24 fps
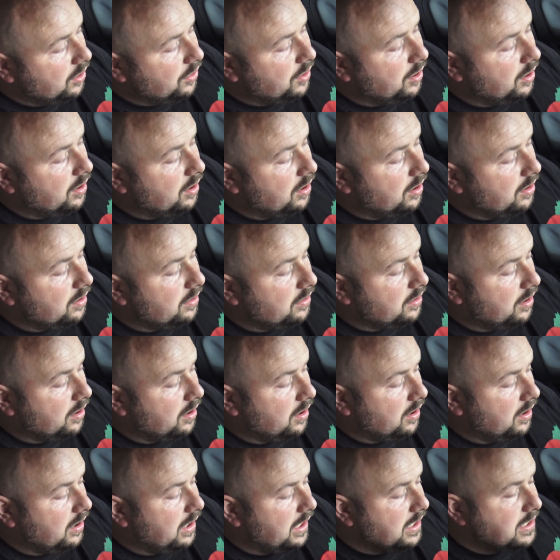
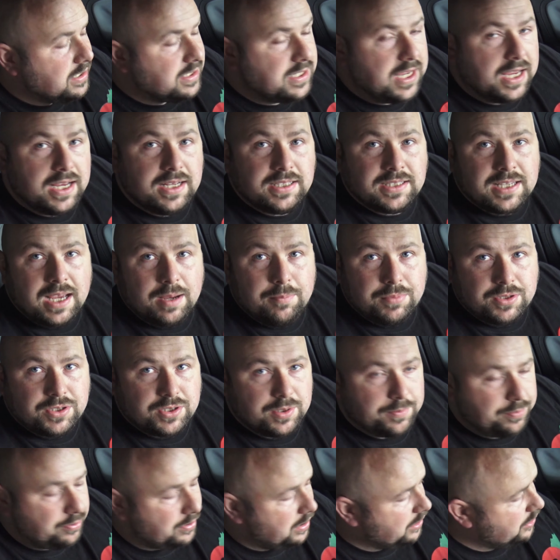the intake
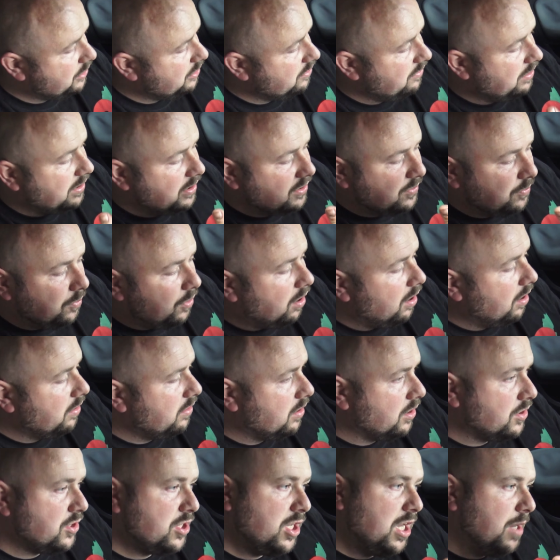temperature, pressure is, what
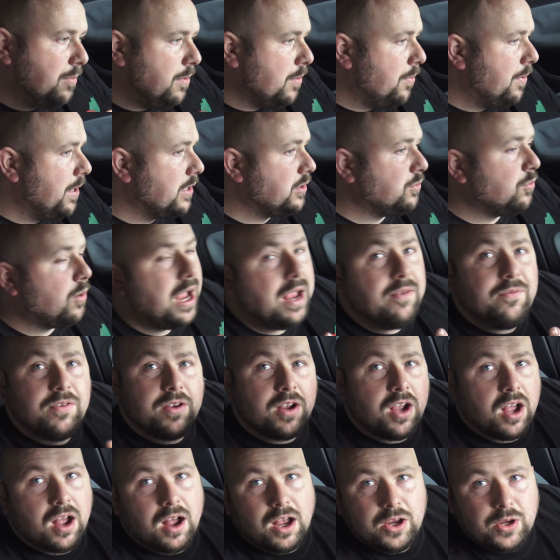the turbo pressure, whatever
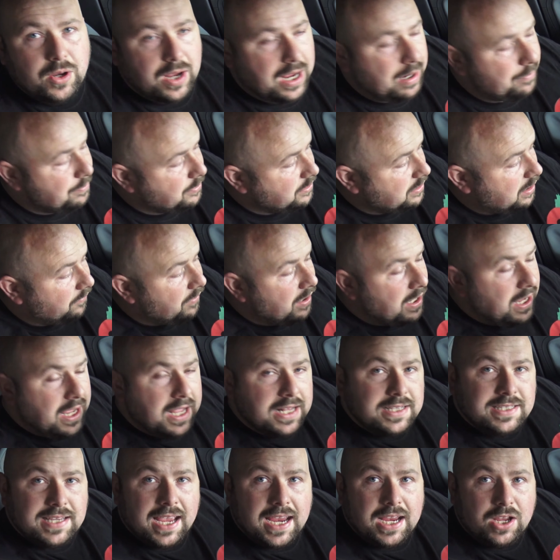car you happen to have,
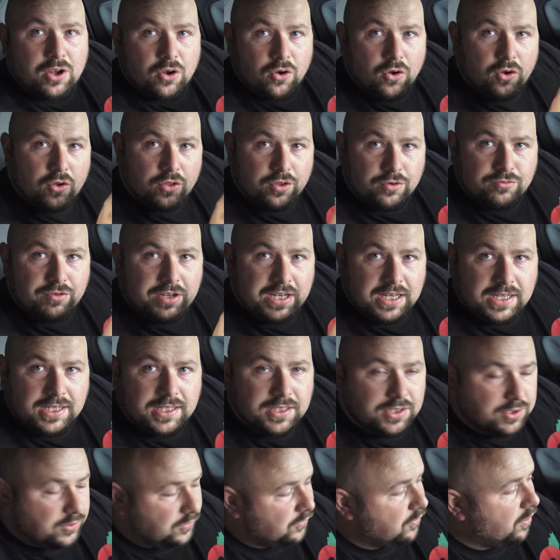take all the
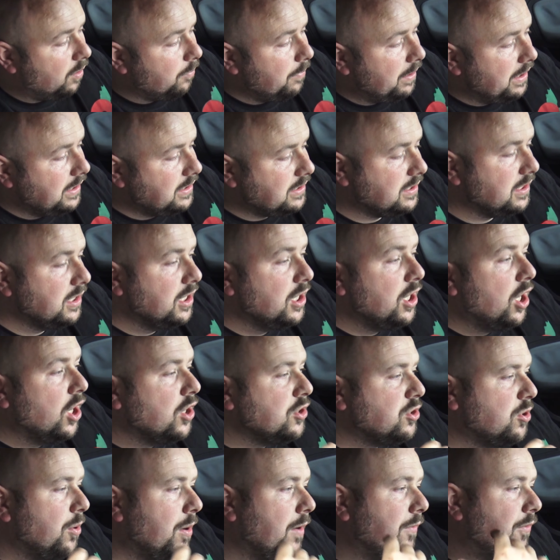readings from it.
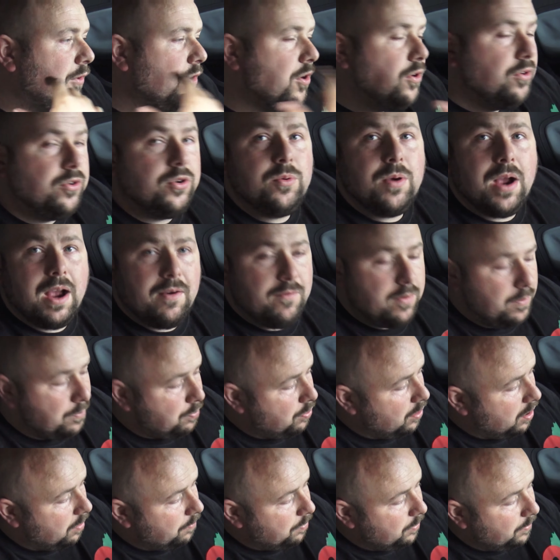So if you do have a
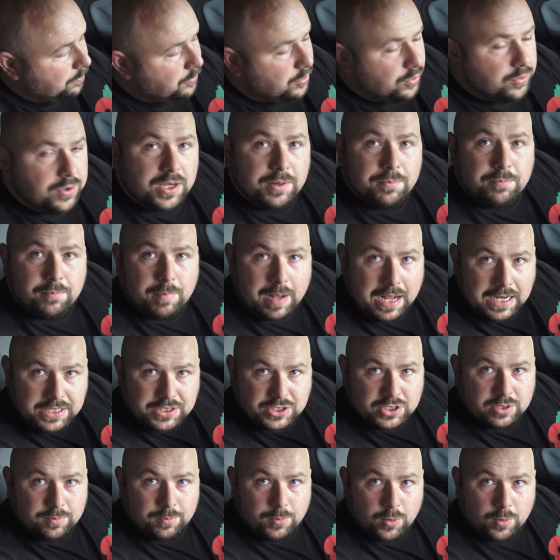problem, you can
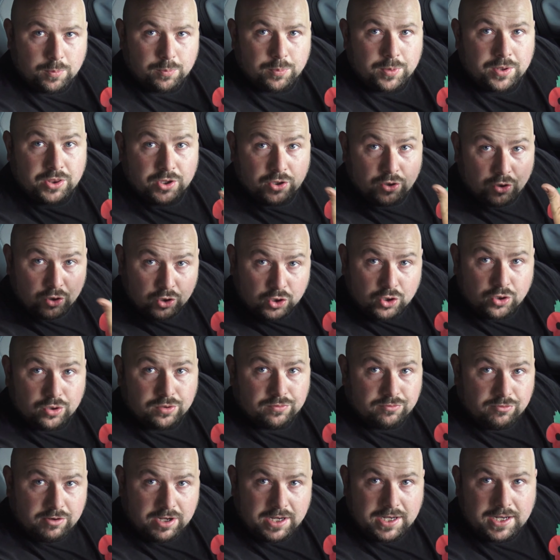match them up with your
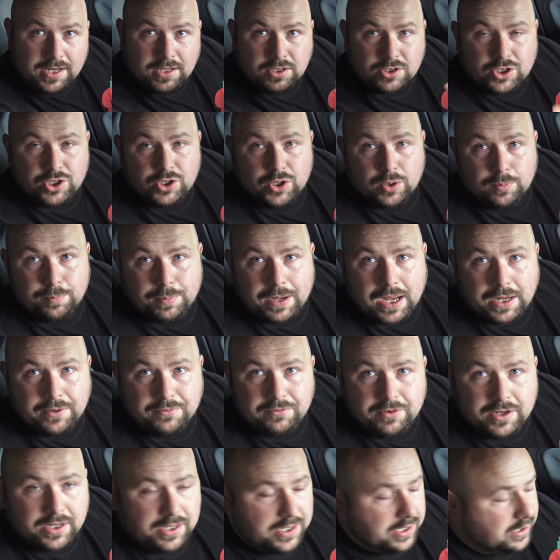good readings to your bad
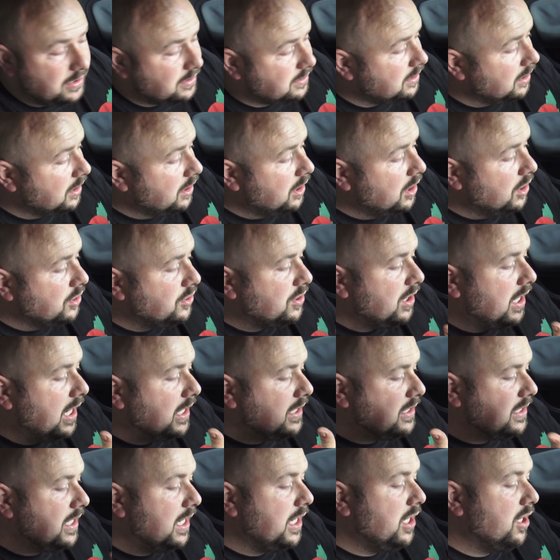readings. So
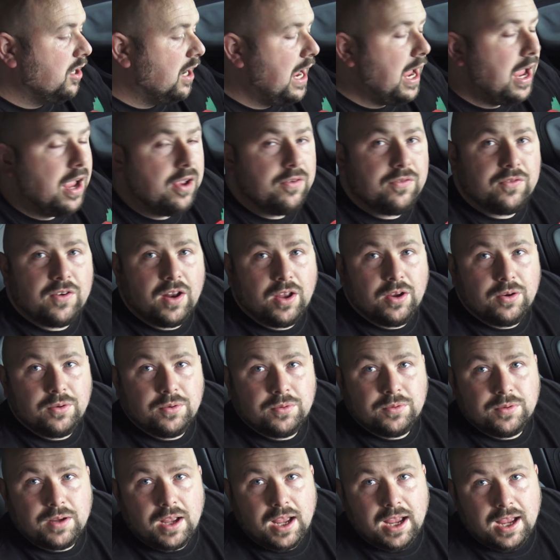let's say your
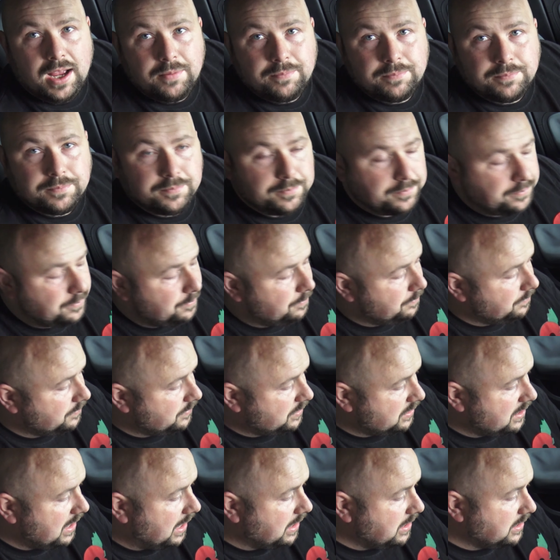airflow
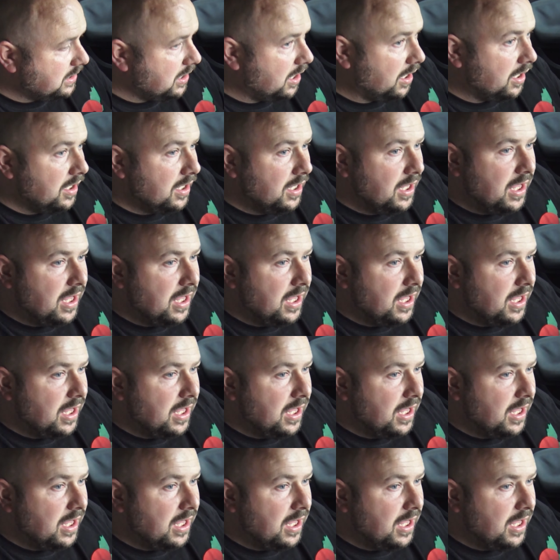sensor,